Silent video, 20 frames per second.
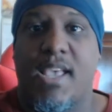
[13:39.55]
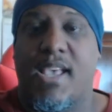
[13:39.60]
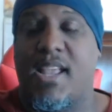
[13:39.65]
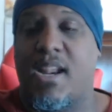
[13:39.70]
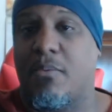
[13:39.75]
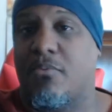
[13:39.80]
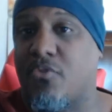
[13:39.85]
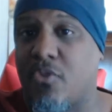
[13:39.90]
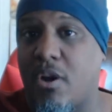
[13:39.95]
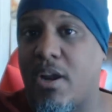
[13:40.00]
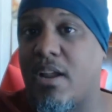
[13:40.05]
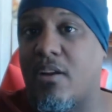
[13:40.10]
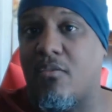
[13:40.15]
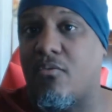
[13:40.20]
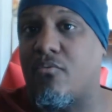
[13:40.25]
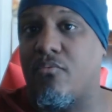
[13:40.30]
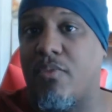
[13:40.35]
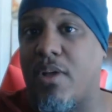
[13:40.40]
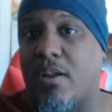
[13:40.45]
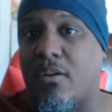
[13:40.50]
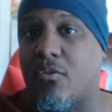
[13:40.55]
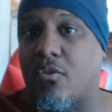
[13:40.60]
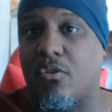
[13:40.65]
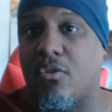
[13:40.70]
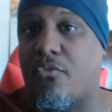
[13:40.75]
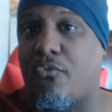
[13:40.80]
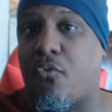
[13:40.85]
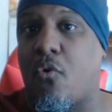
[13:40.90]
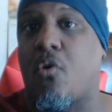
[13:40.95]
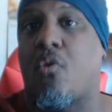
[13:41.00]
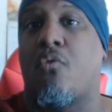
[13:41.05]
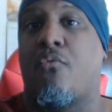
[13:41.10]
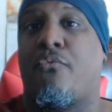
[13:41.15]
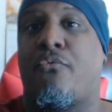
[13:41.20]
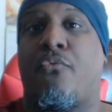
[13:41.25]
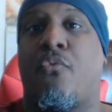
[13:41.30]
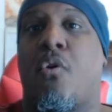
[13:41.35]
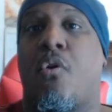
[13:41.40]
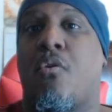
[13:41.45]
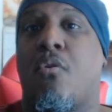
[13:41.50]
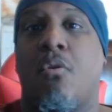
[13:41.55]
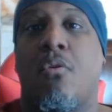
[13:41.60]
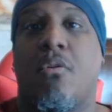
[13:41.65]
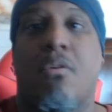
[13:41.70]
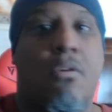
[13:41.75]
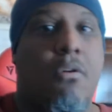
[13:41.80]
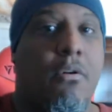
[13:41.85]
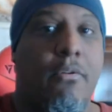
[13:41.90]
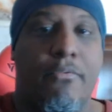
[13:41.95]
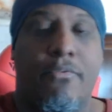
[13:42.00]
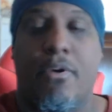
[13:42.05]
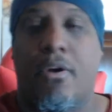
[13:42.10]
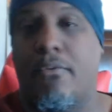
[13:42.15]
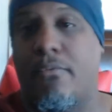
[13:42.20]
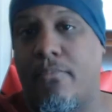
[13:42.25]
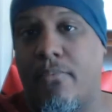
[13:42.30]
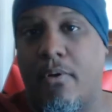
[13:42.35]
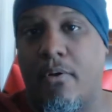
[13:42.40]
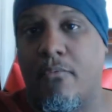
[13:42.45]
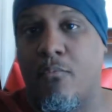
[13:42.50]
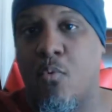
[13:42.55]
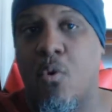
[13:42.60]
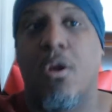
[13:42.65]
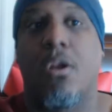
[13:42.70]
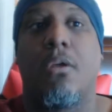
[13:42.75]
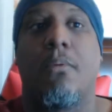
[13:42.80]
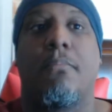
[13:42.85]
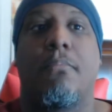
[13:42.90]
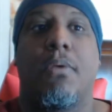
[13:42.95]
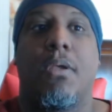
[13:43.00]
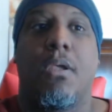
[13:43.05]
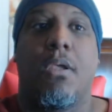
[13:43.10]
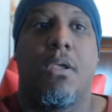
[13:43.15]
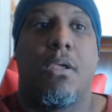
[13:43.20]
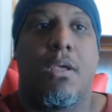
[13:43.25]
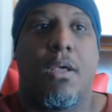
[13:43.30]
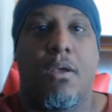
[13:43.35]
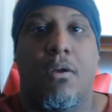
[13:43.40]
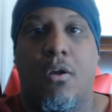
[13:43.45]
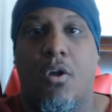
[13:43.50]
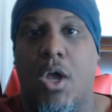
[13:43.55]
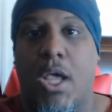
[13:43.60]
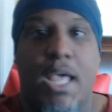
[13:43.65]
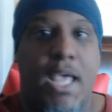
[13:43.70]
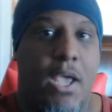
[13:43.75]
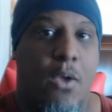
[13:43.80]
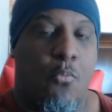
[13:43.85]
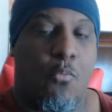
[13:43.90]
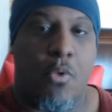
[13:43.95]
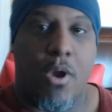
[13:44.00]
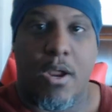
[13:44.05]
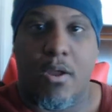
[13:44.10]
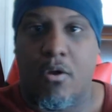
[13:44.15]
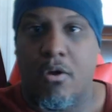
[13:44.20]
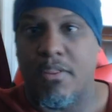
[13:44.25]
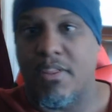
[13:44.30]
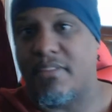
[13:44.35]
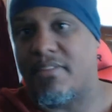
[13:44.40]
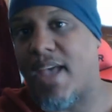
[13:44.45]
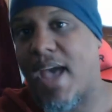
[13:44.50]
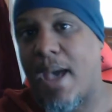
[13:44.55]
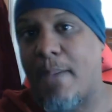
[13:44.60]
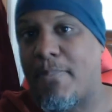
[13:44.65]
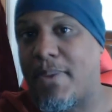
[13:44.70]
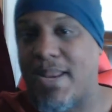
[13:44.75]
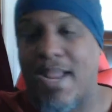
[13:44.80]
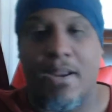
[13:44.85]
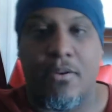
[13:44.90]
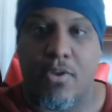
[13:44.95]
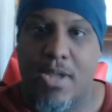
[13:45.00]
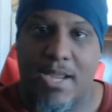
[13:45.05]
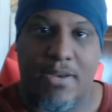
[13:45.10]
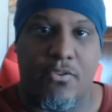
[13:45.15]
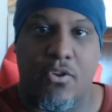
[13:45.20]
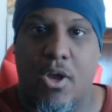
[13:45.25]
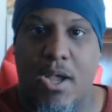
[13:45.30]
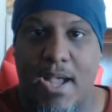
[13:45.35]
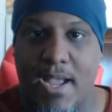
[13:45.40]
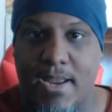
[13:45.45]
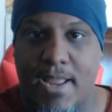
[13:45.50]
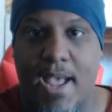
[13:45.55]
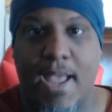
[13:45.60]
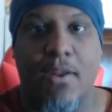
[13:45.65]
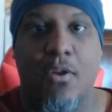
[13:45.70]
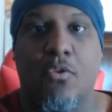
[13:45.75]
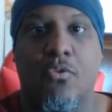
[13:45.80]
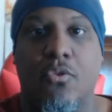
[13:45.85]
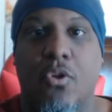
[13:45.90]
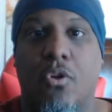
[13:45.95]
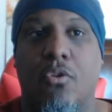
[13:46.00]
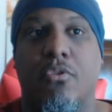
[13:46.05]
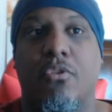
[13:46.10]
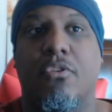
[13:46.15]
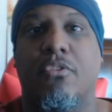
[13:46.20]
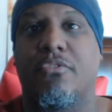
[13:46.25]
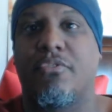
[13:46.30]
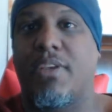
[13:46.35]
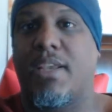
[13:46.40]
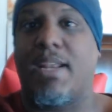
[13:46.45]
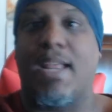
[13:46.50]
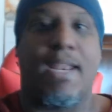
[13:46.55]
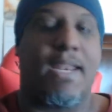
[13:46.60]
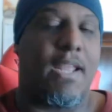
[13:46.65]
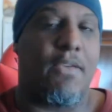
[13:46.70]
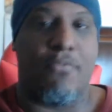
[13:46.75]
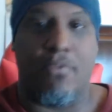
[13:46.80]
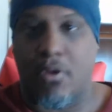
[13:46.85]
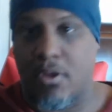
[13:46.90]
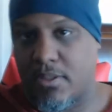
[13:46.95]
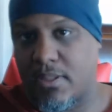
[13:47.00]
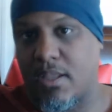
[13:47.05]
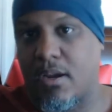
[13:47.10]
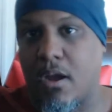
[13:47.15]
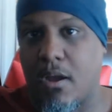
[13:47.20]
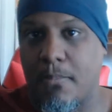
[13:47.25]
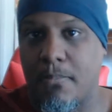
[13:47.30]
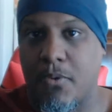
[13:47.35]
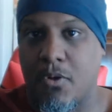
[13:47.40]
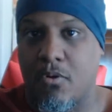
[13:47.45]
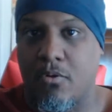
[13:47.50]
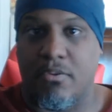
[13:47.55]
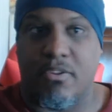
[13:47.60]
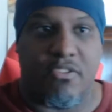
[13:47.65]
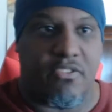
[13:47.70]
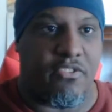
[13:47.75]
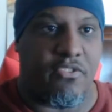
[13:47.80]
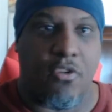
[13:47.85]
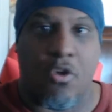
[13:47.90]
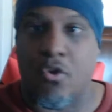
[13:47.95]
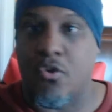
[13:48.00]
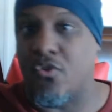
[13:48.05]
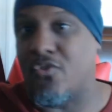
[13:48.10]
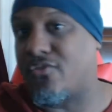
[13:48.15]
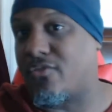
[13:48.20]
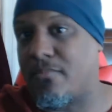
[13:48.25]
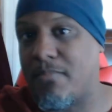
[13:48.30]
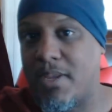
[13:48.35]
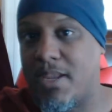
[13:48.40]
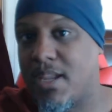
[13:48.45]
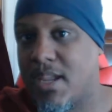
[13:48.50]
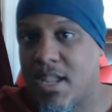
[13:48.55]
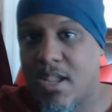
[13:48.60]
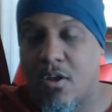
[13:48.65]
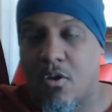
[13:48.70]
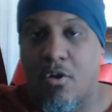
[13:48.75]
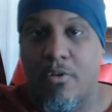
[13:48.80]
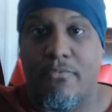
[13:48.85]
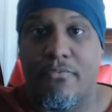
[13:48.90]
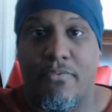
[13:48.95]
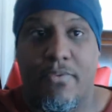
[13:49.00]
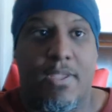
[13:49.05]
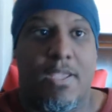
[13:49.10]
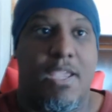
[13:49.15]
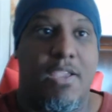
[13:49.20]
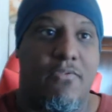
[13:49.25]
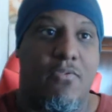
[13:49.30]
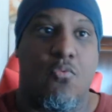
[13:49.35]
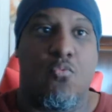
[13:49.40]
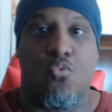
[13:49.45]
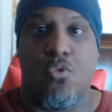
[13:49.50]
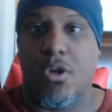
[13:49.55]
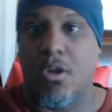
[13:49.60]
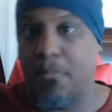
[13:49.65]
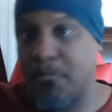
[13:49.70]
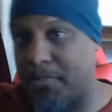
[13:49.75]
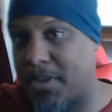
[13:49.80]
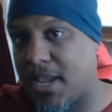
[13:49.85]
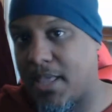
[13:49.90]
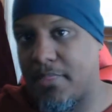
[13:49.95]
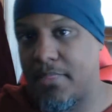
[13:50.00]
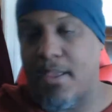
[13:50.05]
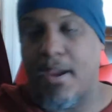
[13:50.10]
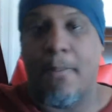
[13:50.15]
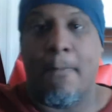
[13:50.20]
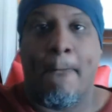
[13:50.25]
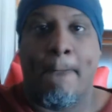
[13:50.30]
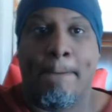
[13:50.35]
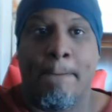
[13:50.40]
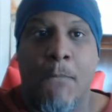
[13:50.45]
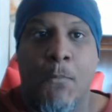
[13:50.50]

And I'm sorry, I don't know the folklore of William and where all this happened. I don't know, you know what I'm saying? I never looked it up. This is all new to me, of even William being there.